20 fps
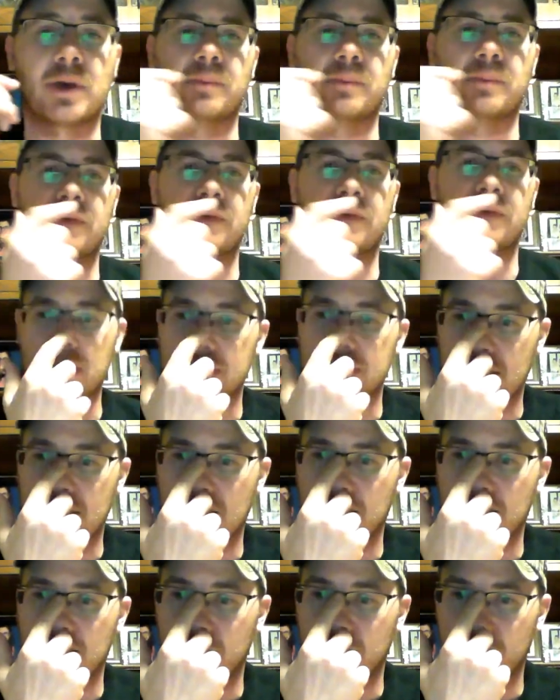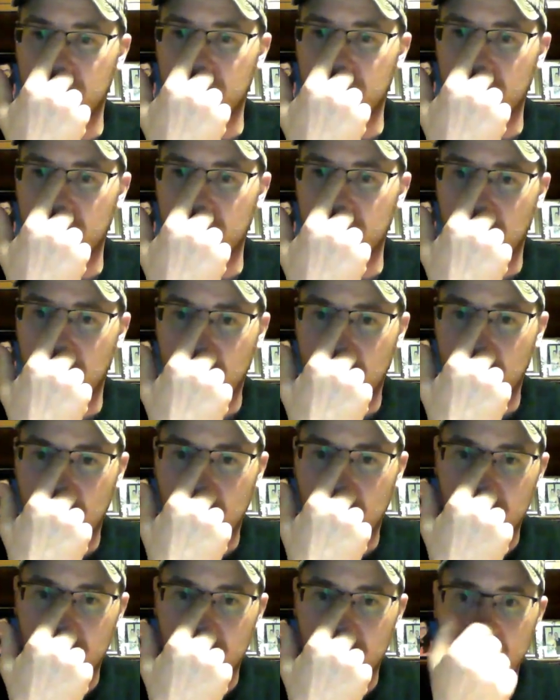my finesse combo here.
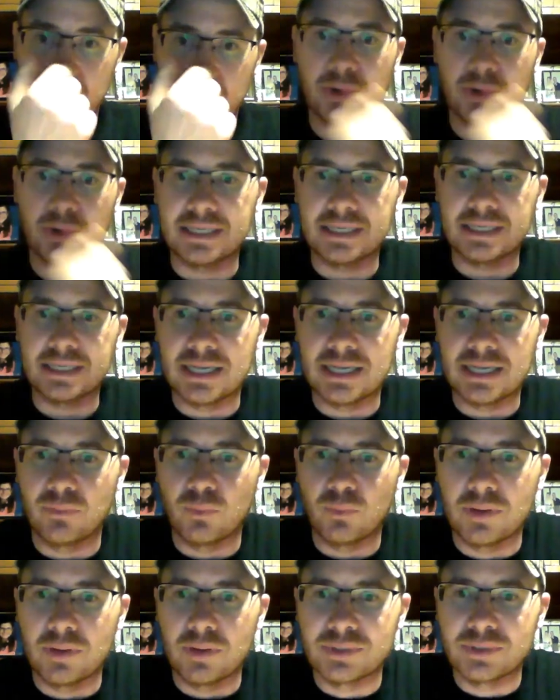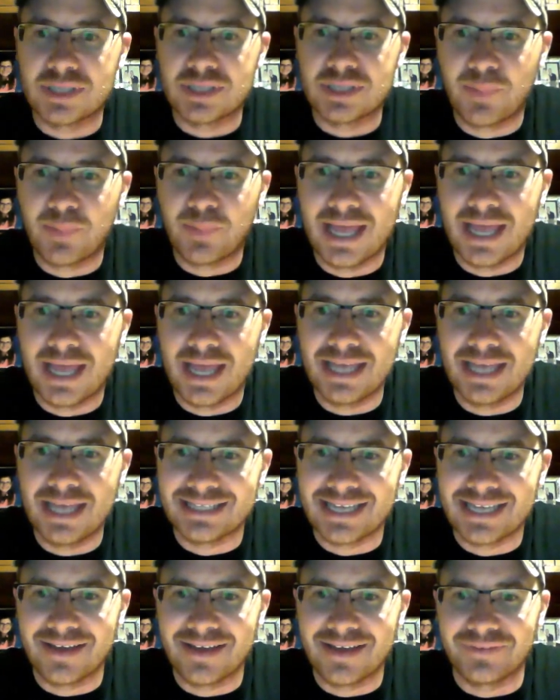So Brecken said, what was the best
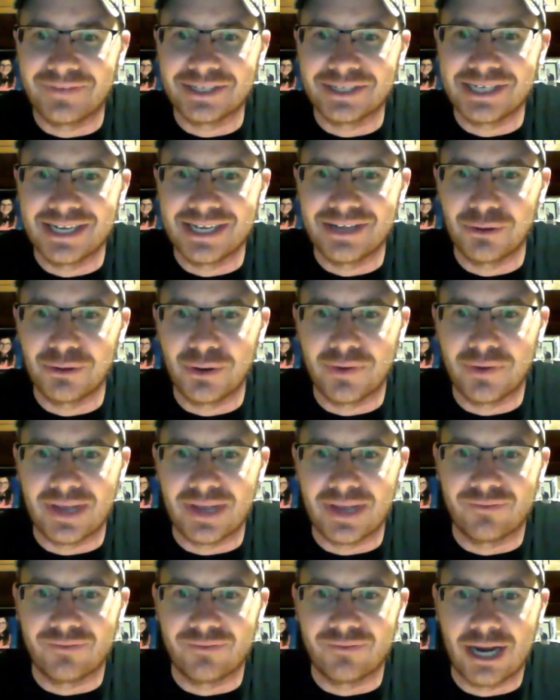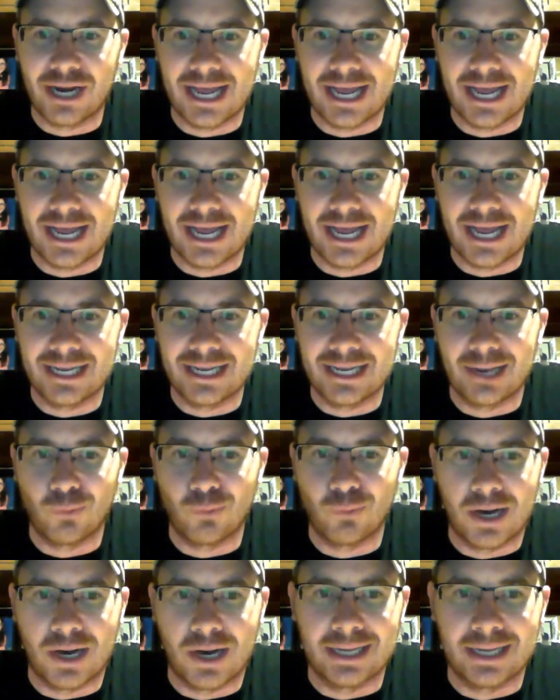day of fishing you have ever had and
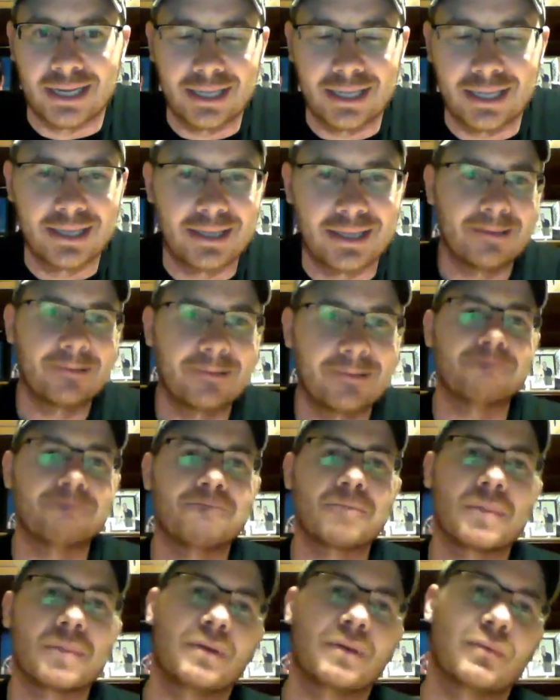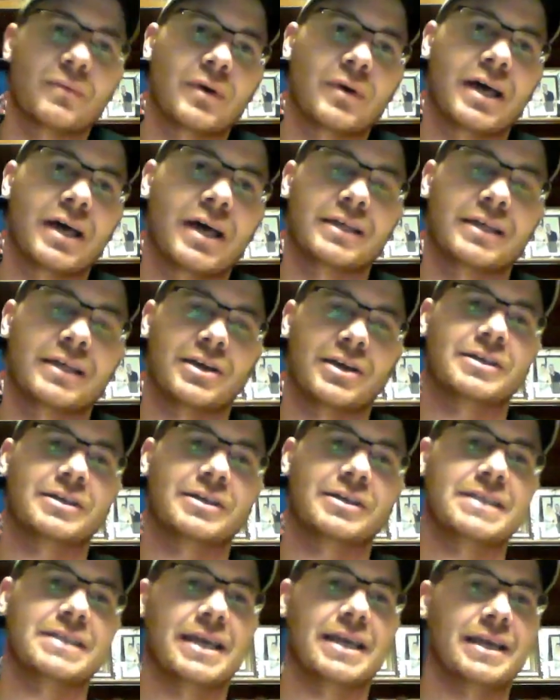why? Well, it's hard to
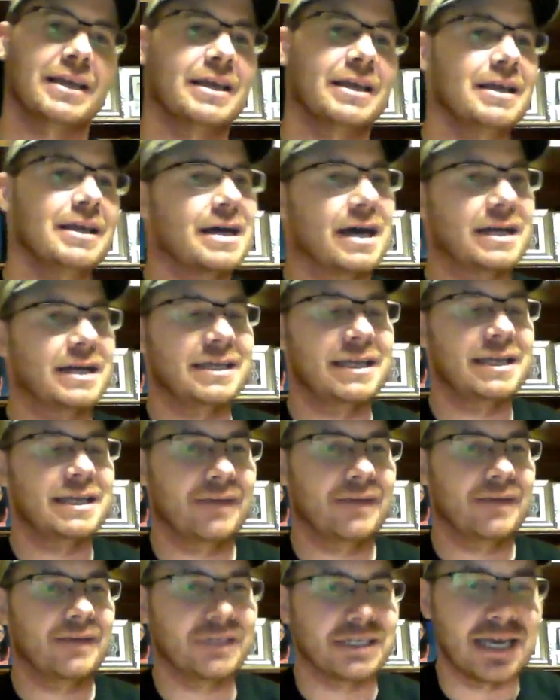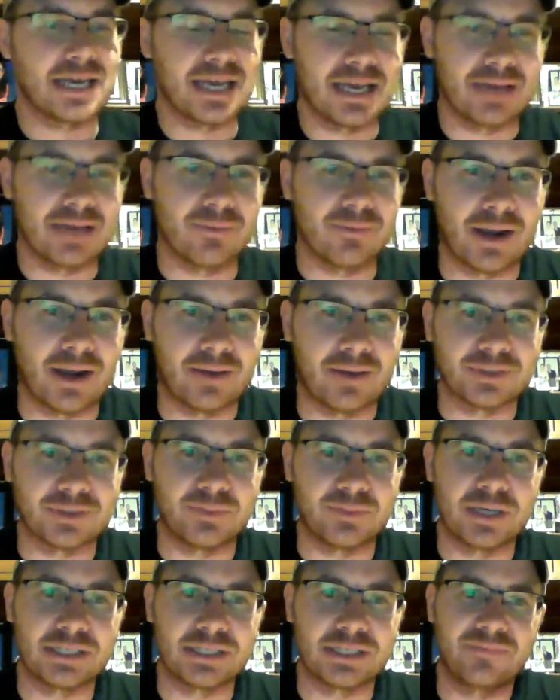say. I did have a day where I was
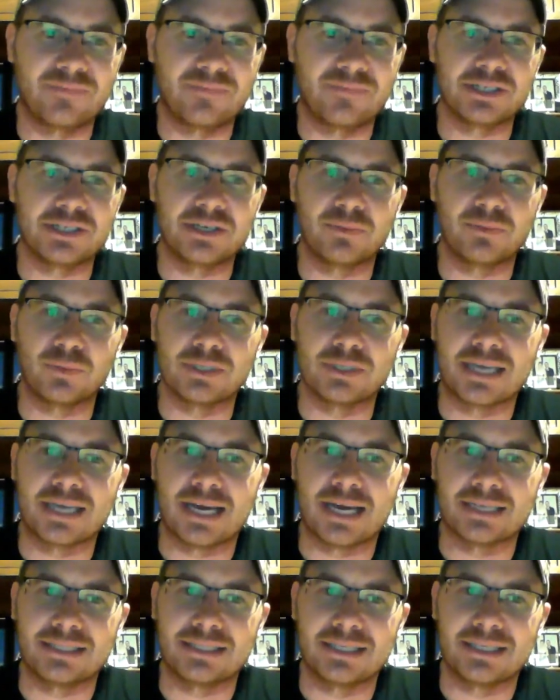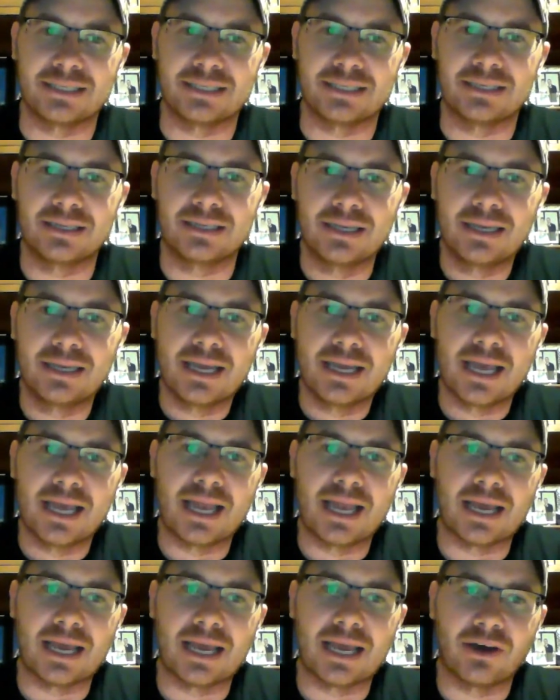muskie fishing in Wisconsin, and
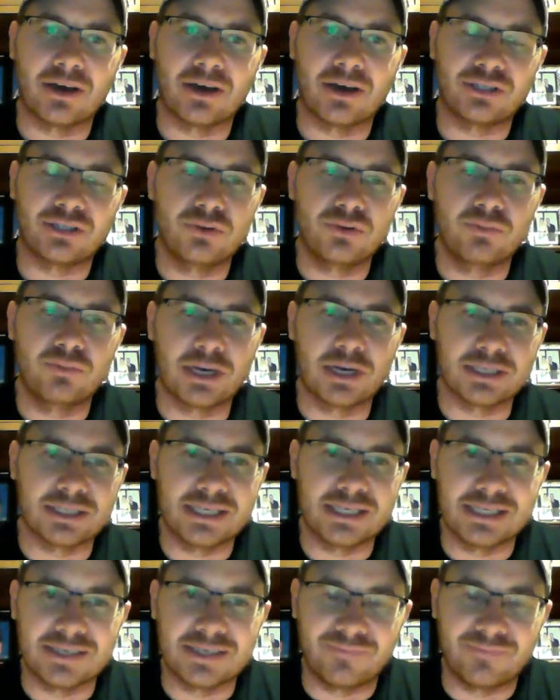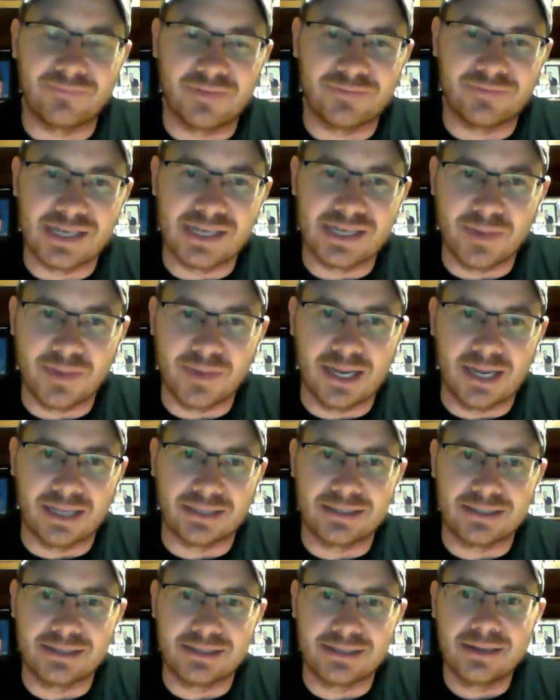I caught 2 muskies in 15
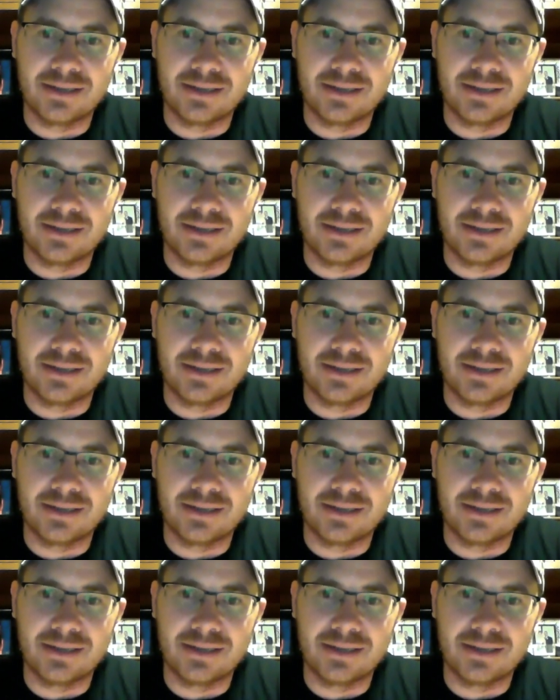minutes.